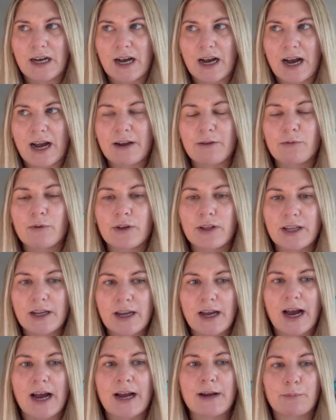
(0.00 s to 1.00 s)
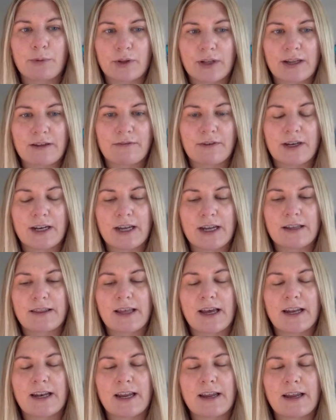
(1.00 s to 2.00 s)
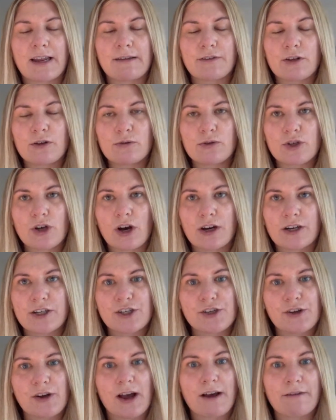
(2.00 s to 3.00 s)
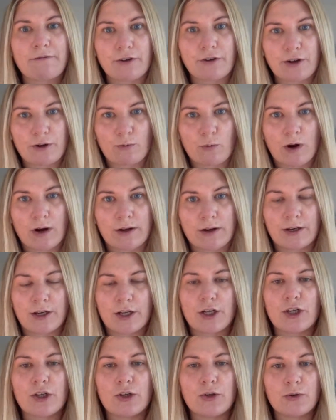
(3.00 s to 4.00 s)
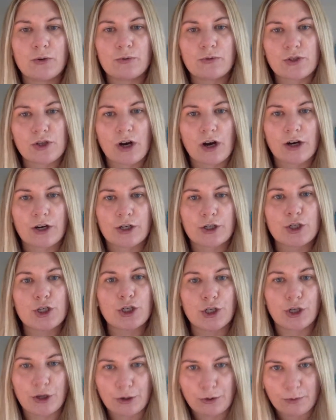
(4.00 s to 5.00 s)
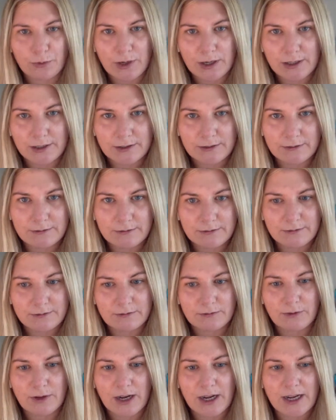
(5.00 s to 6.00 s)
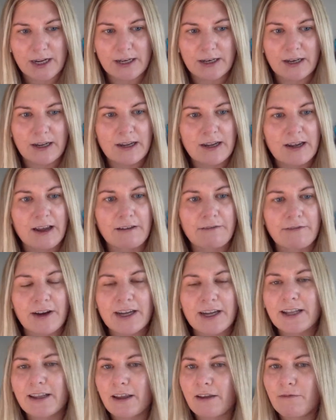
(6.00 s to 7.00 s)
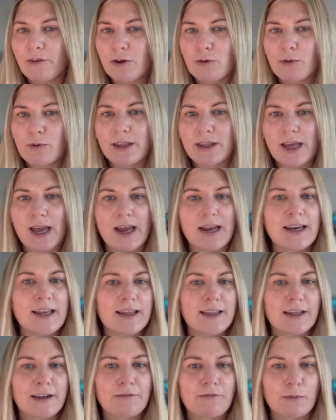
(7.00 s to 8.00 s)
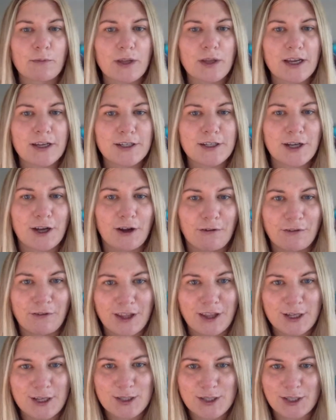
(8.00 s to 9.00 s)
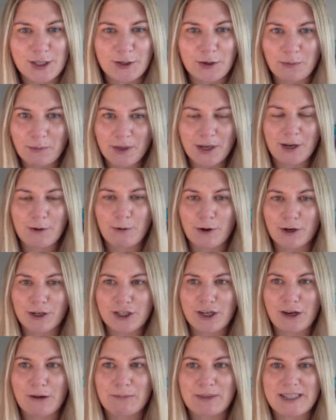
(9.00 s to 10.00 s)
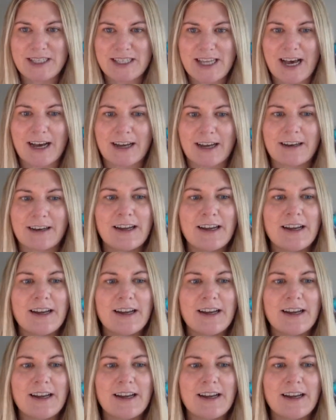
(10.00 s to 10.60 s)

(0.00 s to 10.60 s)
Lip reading: I believe in it that if you talk to everyone, you talk to no one, right? If I can leave you with anything from the end of this little mini workshop, it's that.